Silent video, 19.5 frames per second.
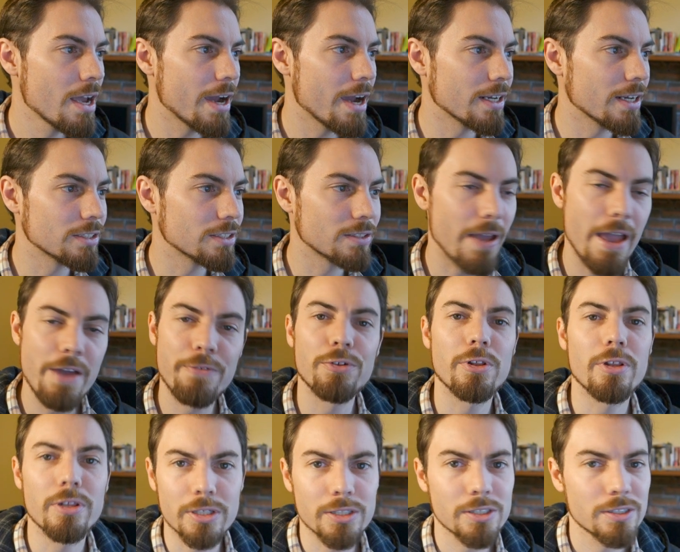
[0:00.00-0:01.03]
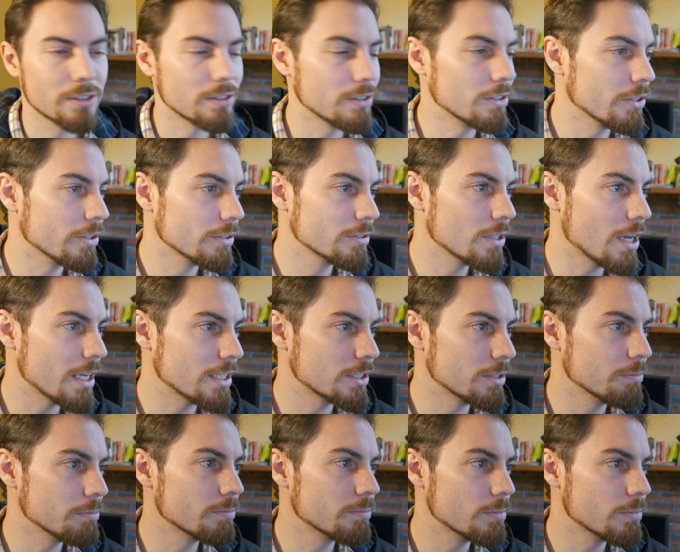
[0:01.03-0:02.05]
and it's effortless, you know, to
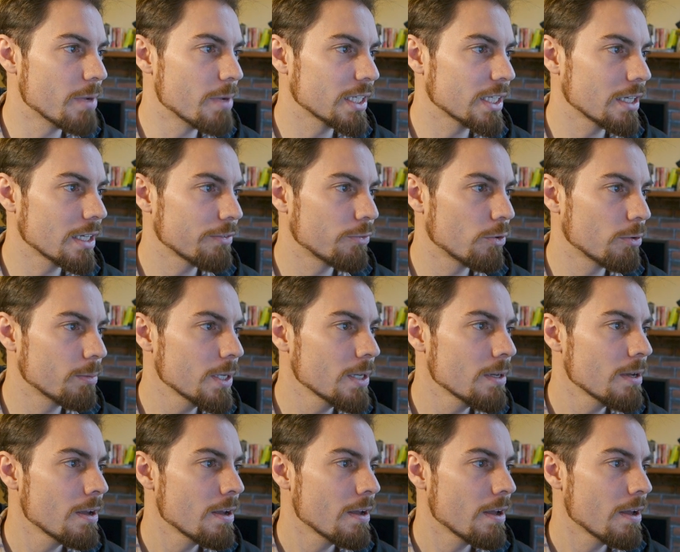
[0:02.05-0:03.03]
actually make that for me.